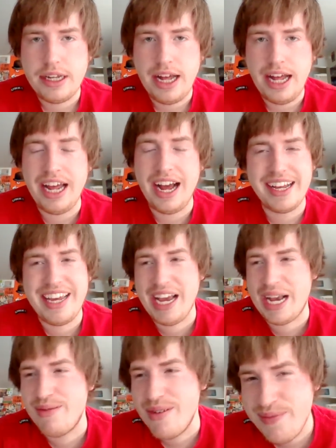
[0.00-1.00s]
I can't
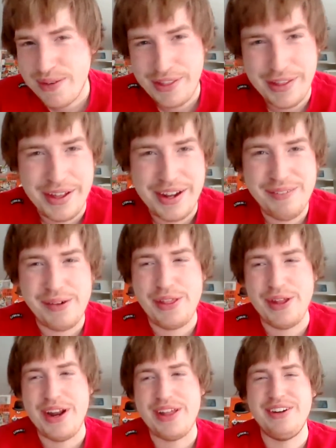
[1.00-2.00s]
come up with
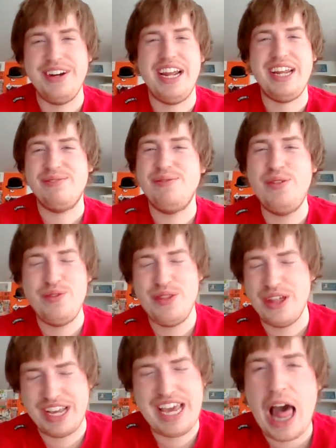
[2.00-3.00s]
another name.
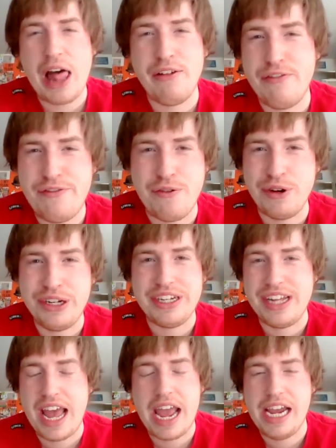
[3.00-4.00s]
The
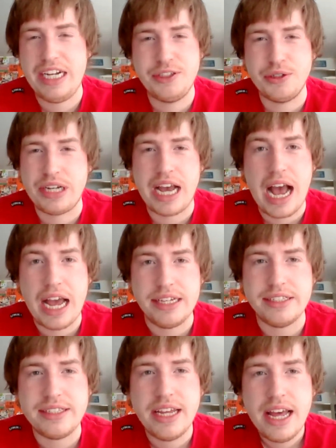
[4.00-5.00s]
California Angel
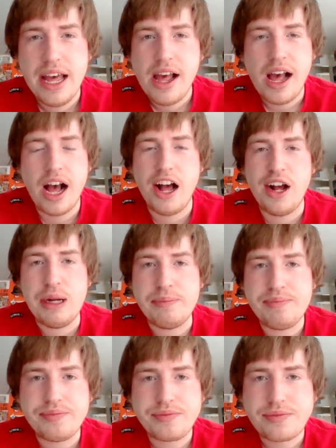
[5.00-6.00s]
guys,
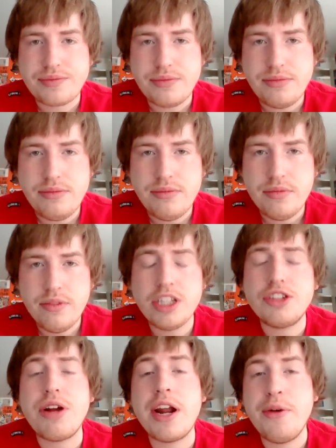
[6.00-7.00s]
the
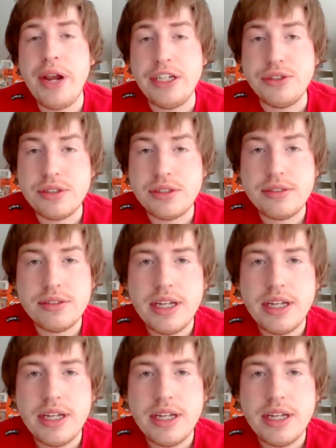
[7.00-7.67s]
Toronto Angels.